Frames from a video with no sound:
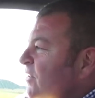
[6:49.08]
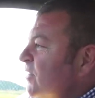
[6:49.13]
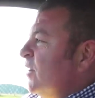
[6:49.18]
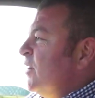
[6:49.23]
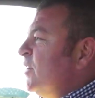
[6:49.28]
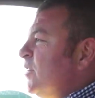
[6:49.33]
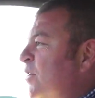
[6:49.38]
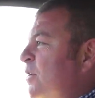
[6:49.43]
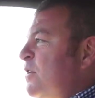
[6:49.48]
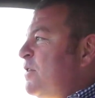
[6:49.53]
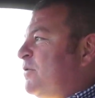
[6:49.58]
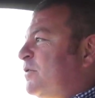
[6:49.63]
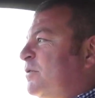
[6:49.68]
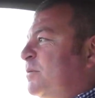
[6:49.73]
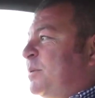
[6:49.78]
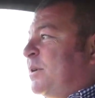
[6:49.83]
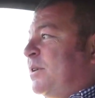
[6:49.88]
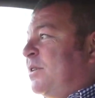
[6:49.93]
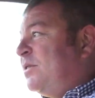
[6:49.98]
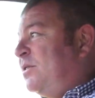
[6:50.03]
turned off
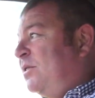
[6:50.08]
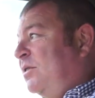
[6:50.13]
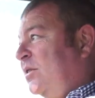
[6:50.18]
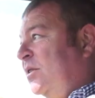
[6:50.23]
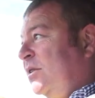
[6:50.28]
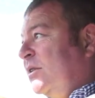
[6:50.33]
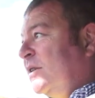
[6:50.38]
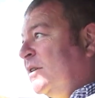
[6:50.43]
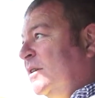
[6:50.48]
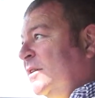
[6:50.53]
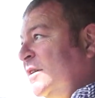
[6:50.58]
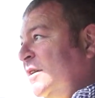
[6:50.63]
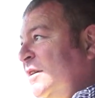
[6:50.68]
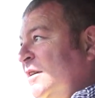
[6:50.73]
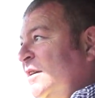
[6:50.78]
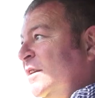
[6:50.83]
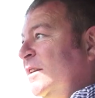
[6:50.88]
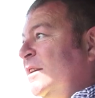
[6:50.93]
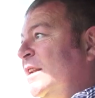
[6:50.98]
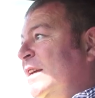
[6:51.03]
because
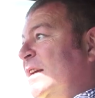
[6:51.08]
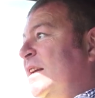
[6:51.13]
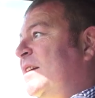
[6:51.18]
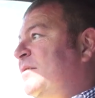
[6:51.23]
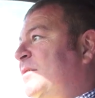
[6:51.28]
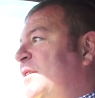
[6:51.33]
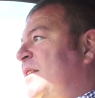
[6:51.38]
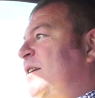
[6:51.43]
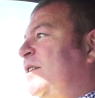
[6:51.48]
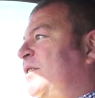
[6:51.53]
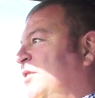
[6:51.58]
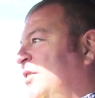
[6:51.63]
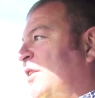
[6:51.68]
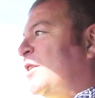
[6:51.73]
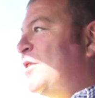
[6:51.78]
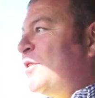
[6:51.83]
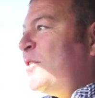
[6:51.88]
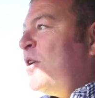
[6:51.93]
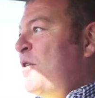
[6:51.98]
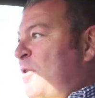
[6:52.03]
you need everything
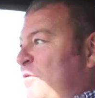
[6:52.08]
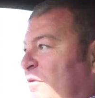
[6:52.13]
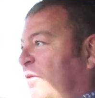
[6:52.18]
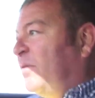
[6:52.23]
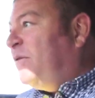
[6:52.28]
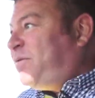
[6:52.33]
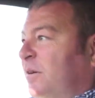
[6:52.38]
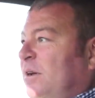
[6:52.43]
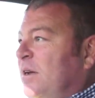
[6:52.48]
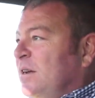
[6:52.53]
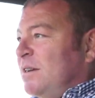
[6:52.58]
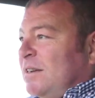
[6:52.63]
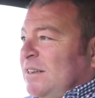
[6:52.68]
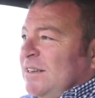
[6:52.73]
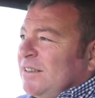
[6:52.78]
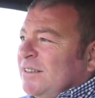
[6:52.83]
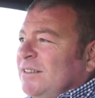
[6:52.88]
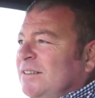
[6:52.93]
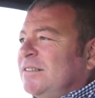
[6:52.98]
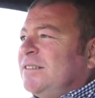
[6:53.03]
turned off.
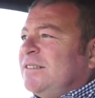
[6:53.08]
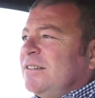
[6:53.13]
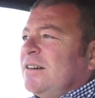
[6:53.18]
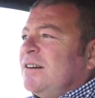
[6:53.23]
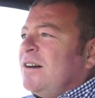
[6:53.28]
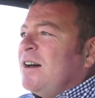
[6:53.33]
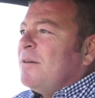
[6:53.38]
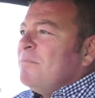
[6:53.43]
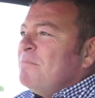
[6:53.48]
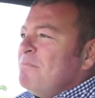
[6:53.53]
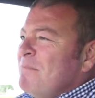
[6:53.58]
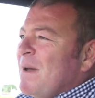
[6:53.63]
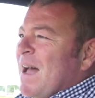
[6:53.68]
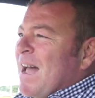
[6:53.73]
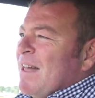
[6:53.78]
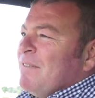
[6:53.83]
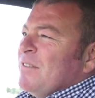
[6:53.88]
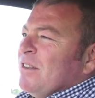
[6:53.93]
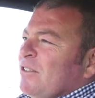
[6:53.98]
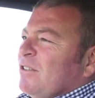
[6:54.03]
Oh
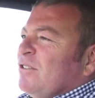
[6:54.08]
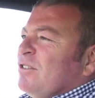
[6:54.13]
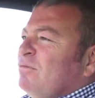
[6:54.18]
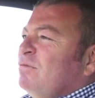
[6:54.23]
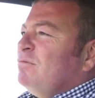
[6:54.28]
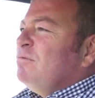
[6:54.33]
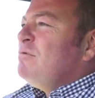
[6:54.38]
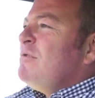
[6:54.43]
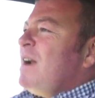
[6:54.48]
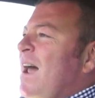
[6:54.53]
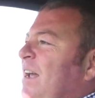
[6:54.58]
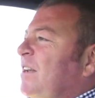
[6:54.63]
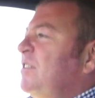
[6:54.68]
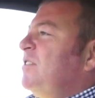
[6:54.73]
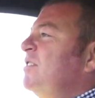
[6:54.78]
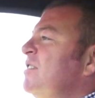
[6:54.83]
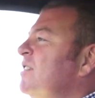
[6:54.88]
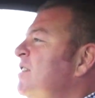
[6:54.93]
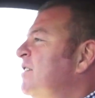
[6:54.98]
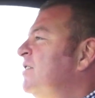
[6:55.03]
man, the
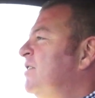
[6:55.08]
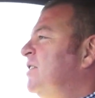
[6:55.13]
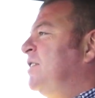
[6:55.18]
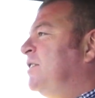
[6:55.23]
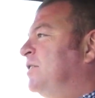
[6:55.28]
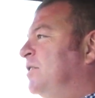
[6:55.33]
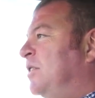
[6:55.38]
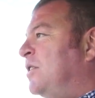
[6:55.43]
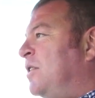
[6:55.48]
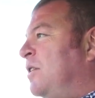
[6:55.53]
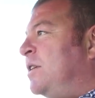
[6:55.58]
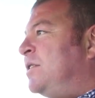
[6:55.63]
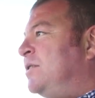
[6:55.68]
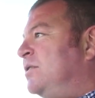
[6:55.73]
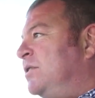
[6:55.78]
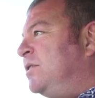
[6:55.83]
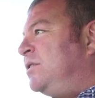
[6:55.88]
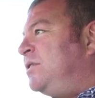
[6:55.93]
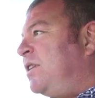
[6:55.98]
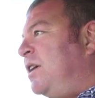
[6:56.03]
traction this thing's got
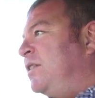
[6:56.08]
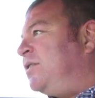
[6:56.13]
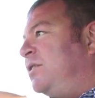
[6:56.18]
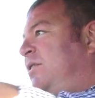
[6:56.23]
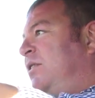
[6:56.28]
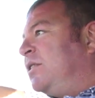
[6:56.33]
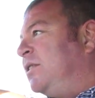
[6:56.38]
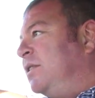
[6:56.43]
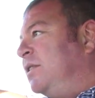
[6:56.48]
is just